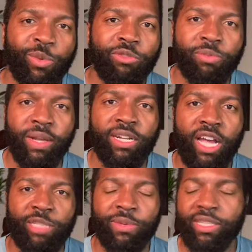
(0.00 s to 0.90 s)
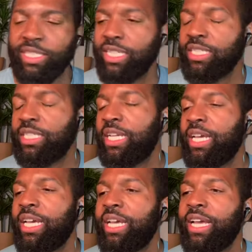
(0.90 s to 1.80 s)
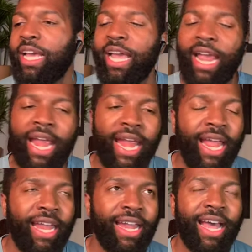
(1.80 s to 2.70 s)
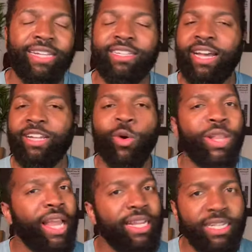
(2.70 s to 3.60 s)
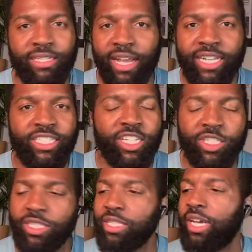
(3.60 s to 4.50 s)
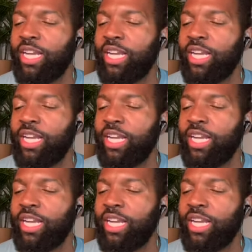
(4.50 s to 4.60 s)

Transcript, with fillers: And I, I don't like it. I just, I just don't like it. I want to acknowledge it.